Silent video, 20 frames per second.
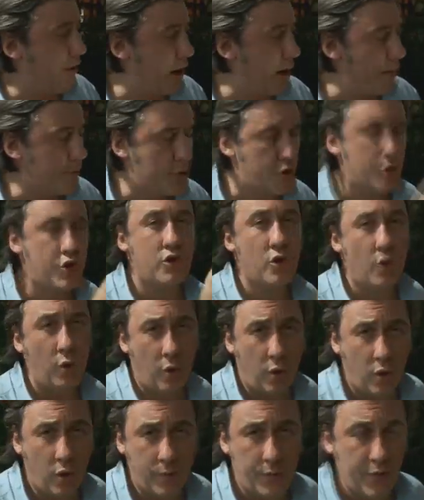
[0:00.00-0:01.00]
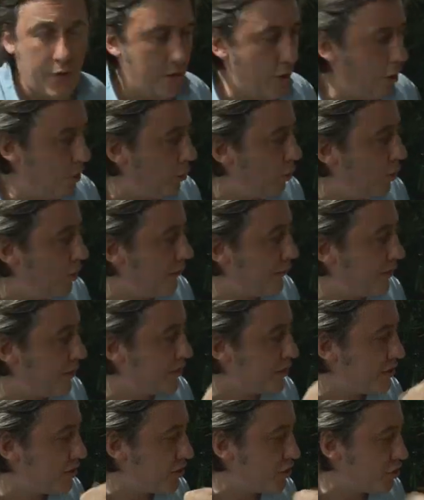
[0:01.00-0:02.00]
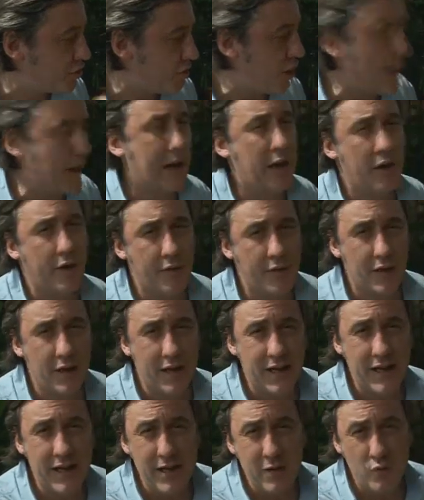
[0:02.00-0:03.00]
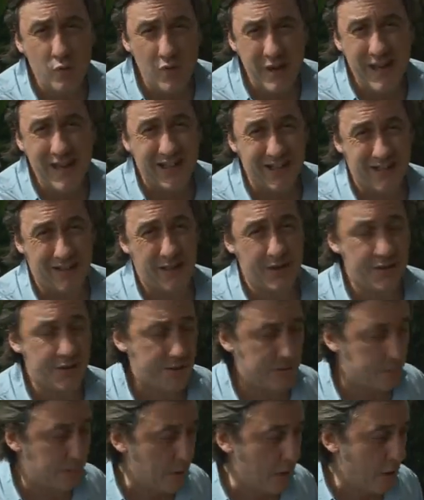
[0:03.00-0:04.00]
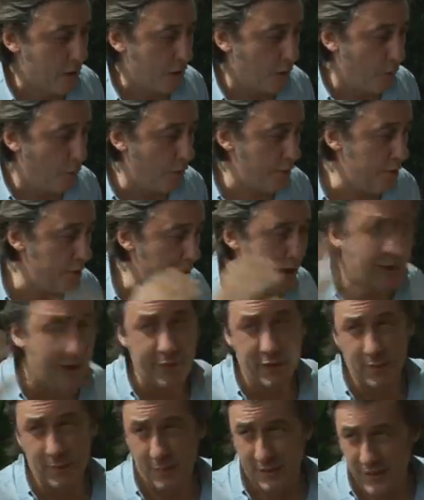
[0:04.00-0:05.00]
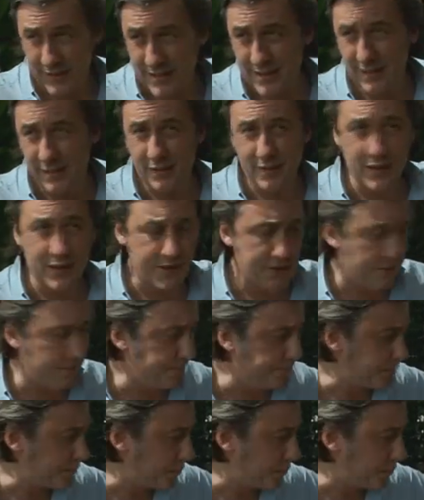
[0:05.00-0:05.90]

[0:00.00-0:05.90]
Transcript: I'm sure that all of this struck Alan, that he realised that what you have in a place like this